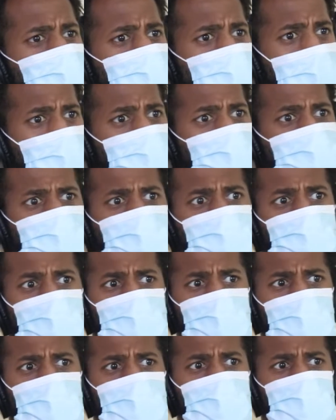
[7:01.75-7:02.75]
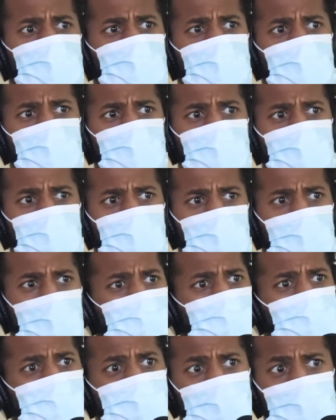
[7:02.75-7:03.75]
you have as much money as them. Then what
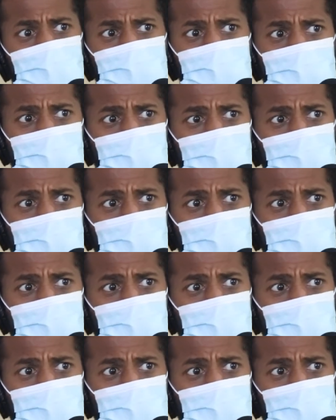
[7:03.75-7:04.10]
happens then?